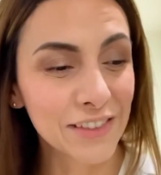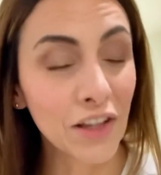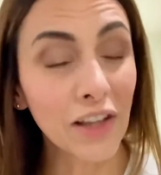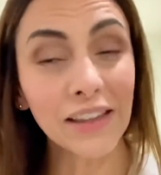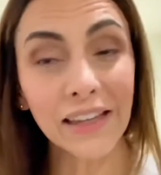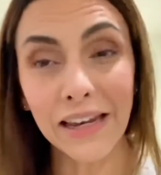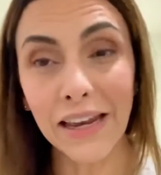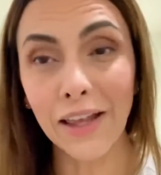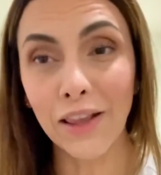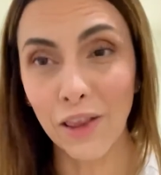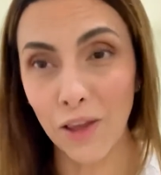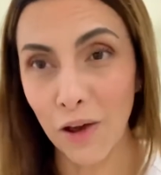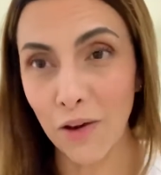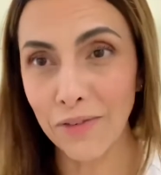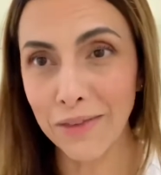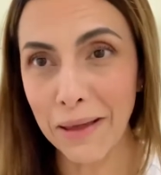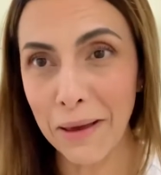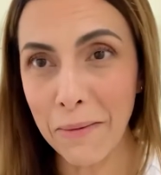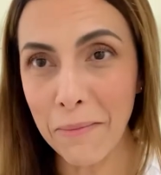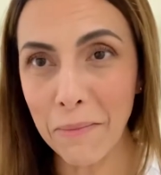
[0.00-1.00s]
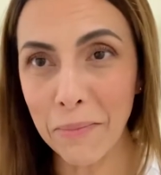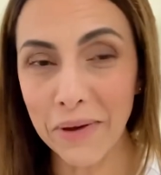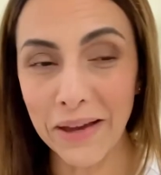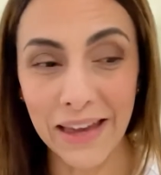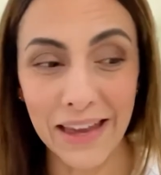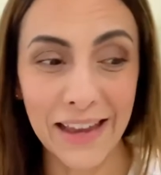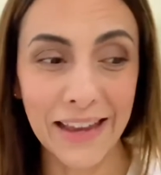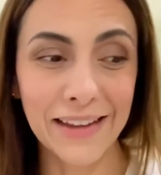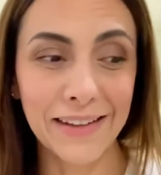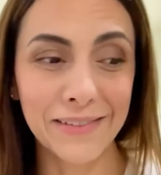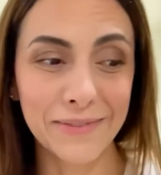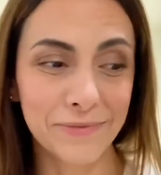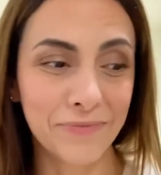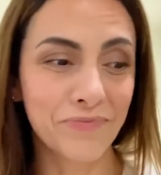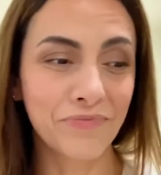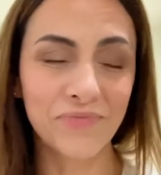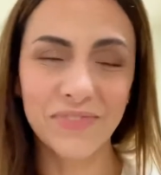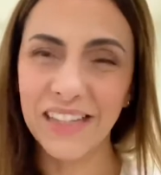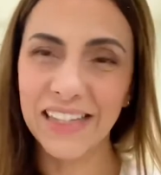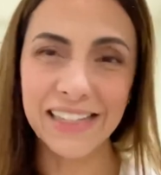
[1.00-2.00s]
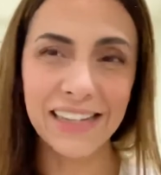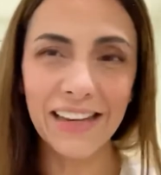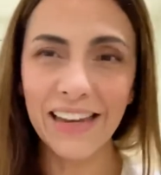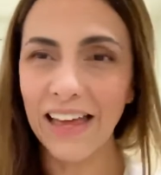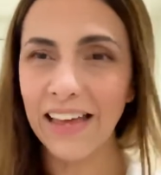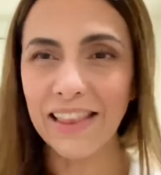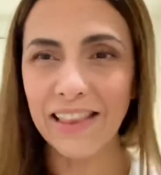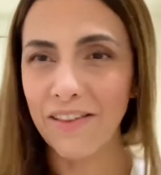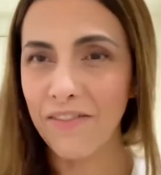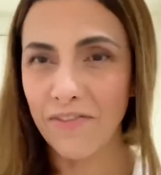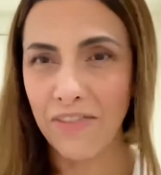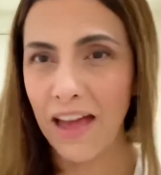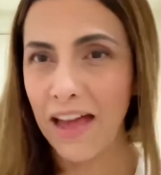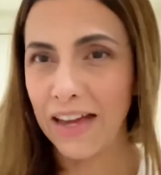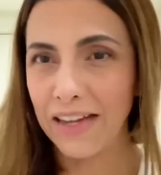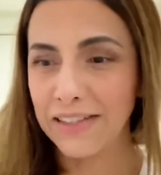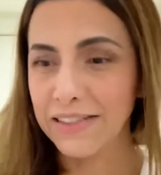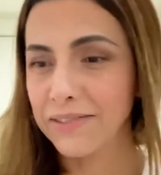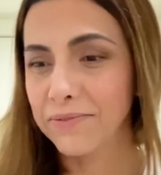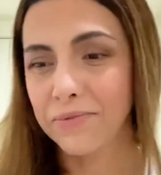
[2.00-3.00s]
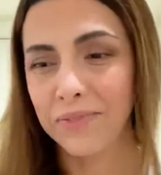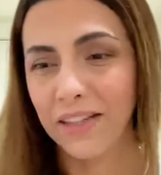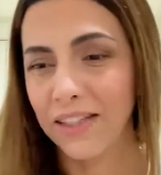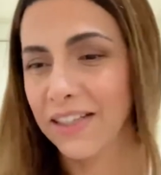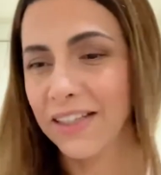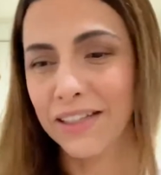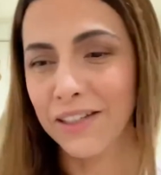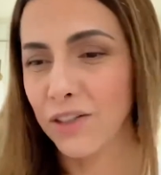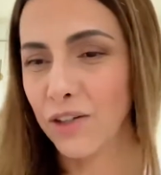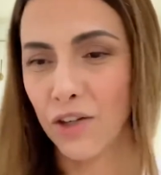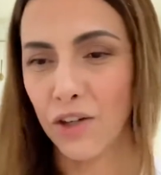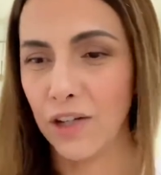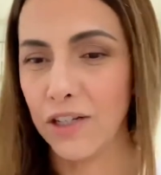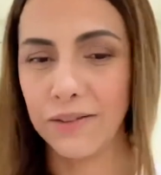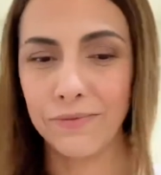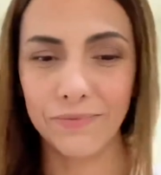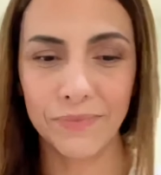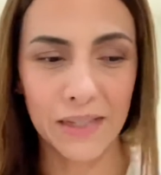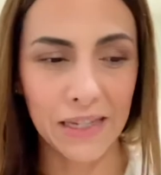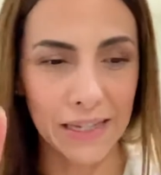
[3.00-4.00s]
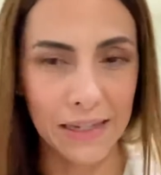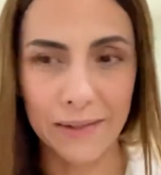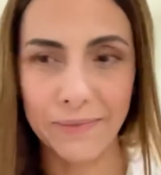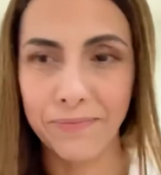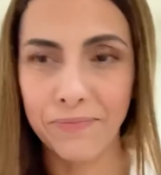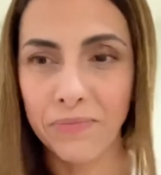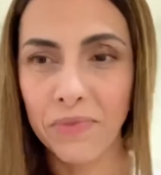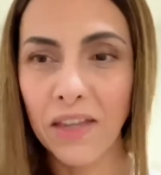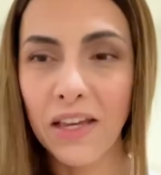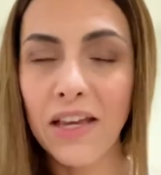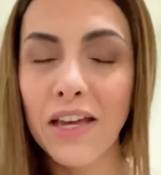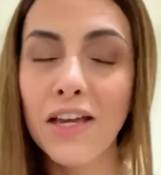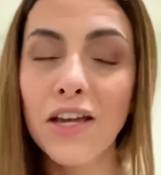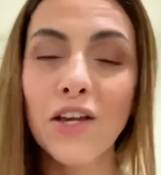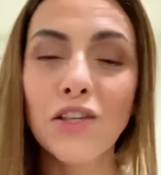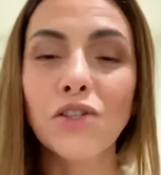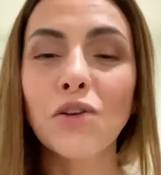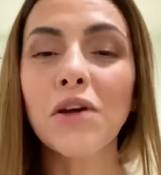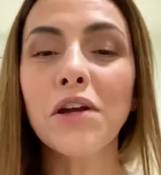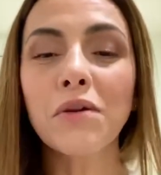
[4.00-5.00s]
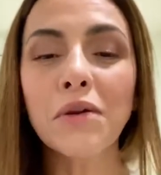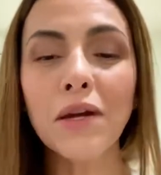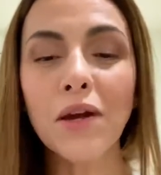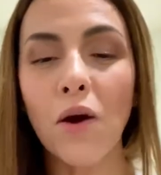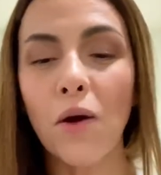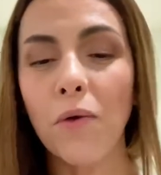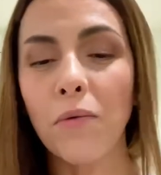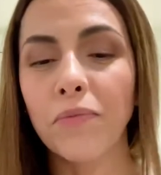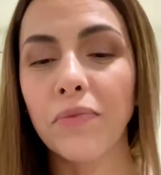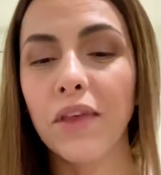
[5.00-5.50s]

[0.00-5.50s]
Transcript: Not that I love them, but I don't like the effect. It didn't look good. Uh So here we go.